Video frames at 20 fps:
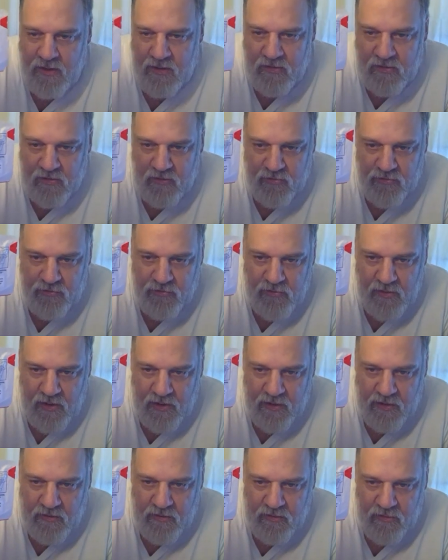it tells you how
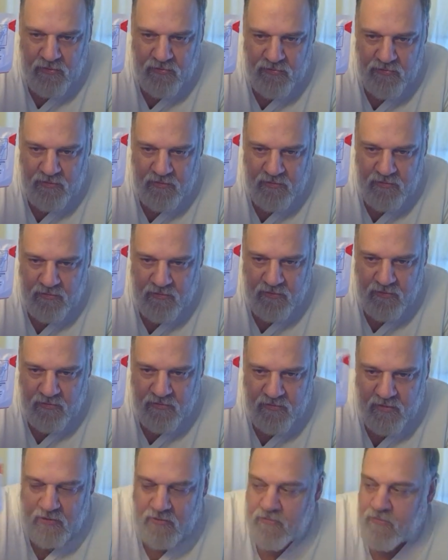to use it and
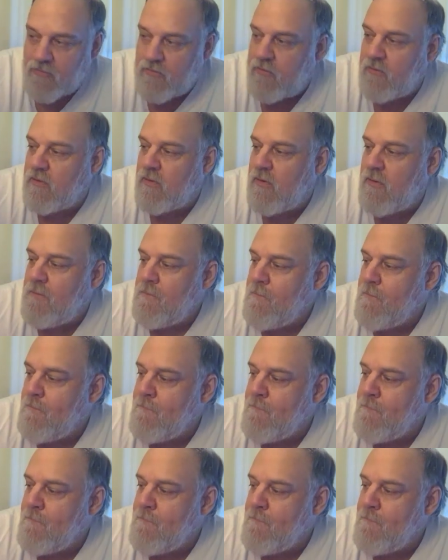etc. You know,